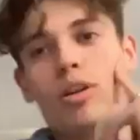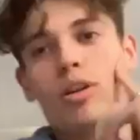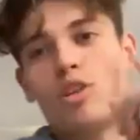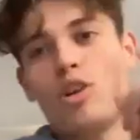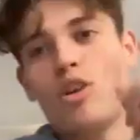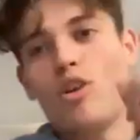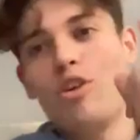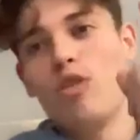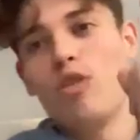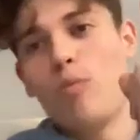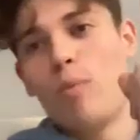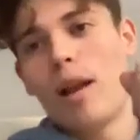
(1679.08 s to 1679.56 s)
a
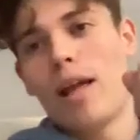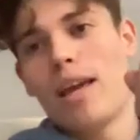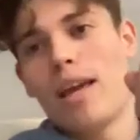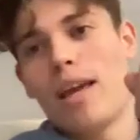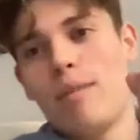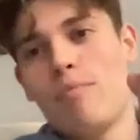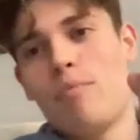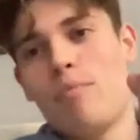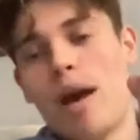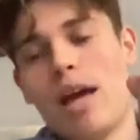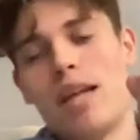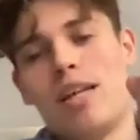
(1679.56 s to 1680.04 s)

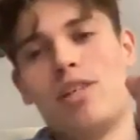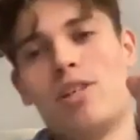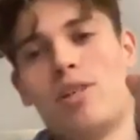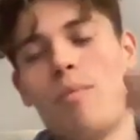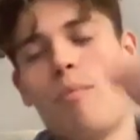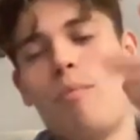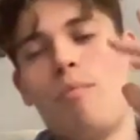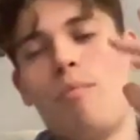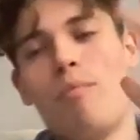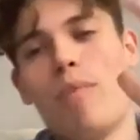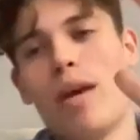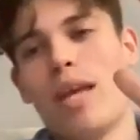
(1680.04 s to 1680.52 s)
2-plate bench
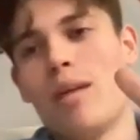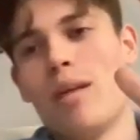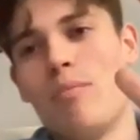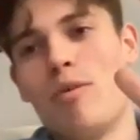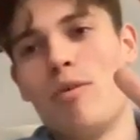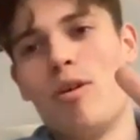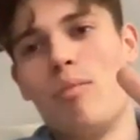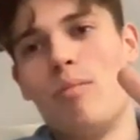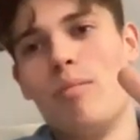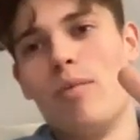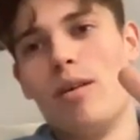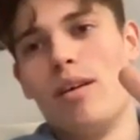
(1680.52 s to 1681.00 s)

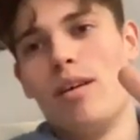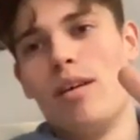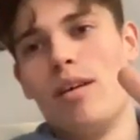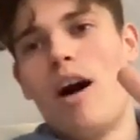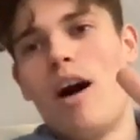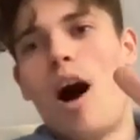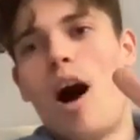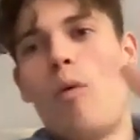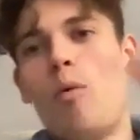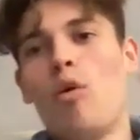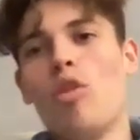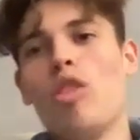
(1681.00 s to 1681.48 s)
minimum.
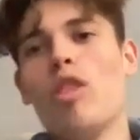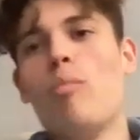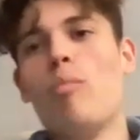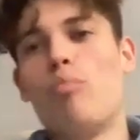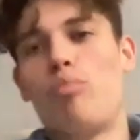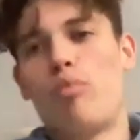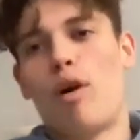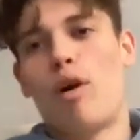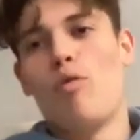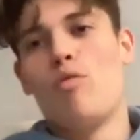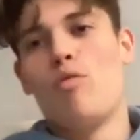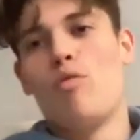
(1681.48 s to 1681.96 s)
I want the
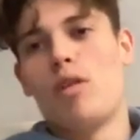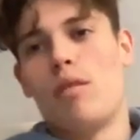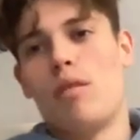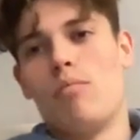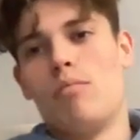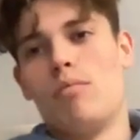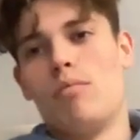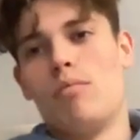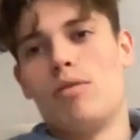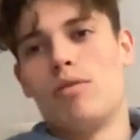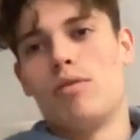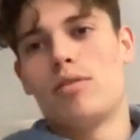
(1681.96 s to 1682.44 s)
bro
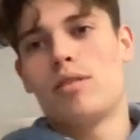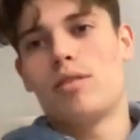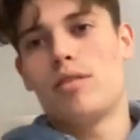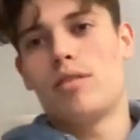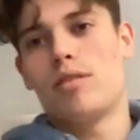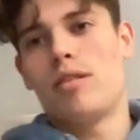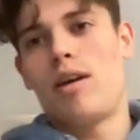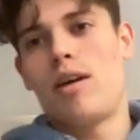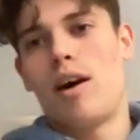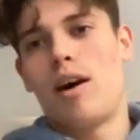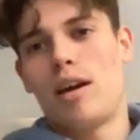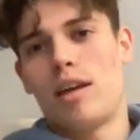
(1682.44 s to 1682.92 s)
numbers
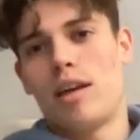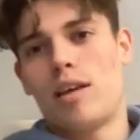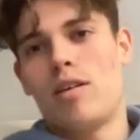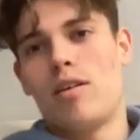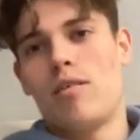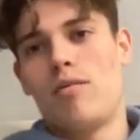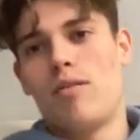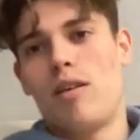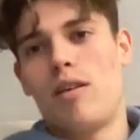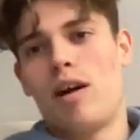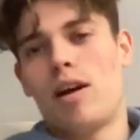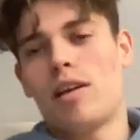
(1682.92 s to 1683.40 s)

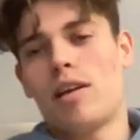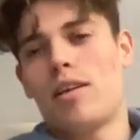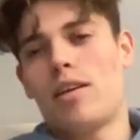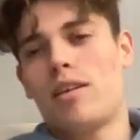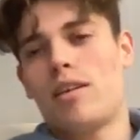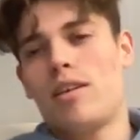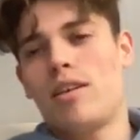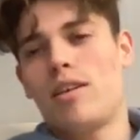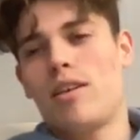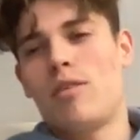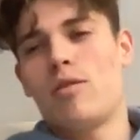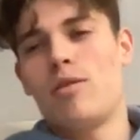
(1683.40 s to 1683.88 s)
of
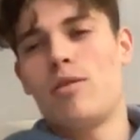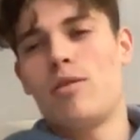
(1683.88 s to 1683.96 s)
you're